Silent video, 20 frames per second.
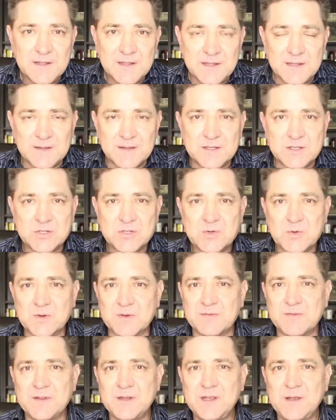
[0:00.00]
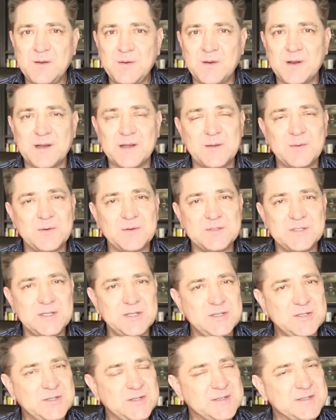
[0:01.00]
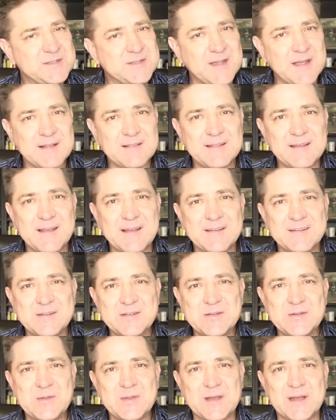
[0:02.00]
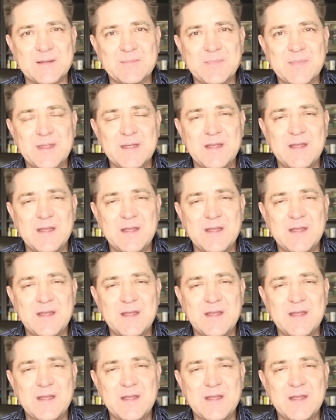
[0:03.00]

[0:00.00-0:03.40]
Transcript: In this short video, I will teach you exactly how to do that.